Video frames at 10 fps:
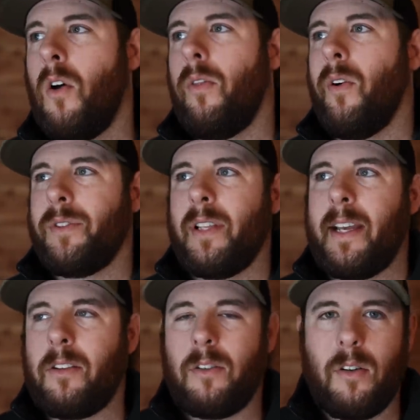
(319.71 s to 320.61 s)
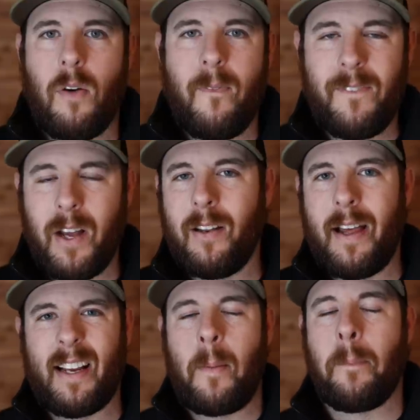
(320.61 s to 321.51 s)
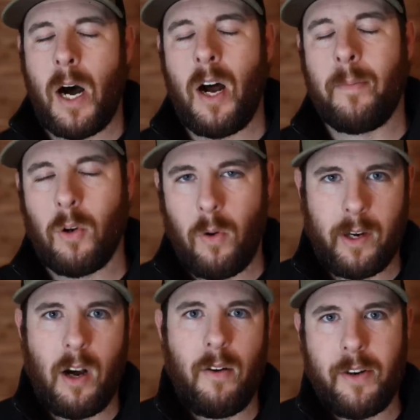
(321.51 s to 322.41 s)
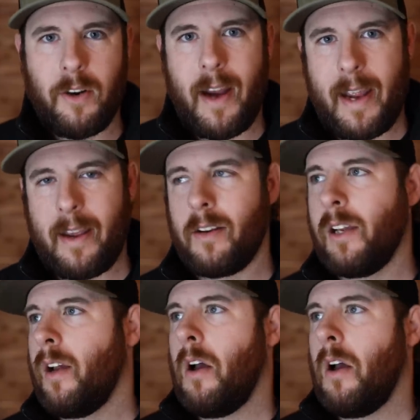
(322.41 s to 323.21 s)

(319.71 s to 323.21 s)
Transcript: Those things felt like a bomb going off in your hand.